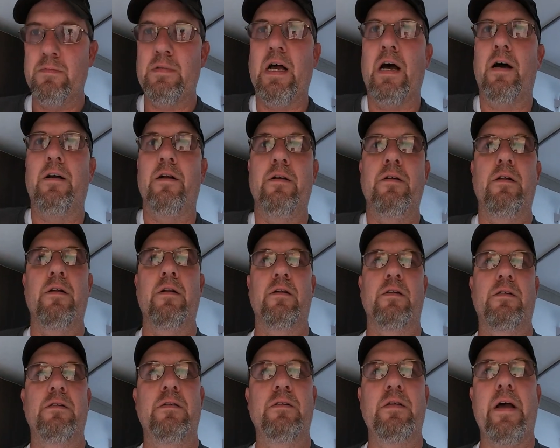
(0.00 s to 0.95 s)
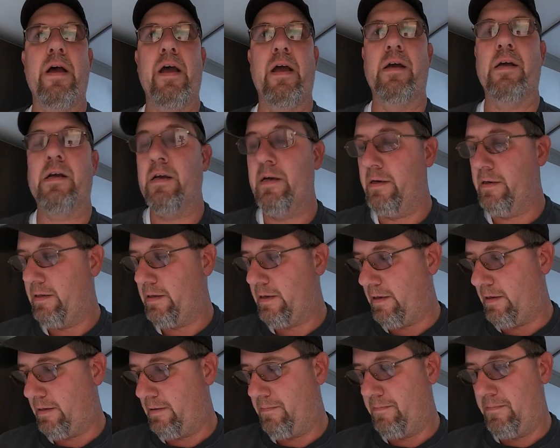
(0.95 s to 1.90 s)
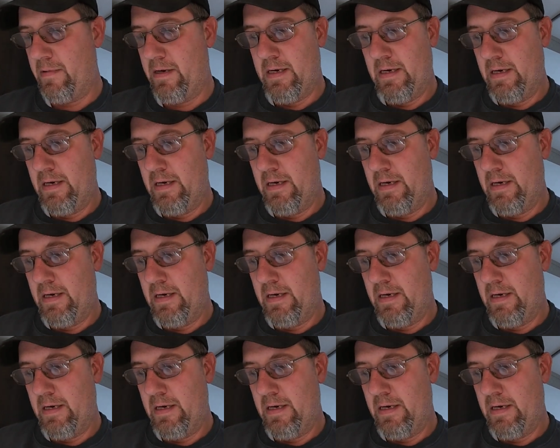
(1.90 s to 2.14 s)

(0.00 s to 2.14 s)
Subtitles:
down into the tank, then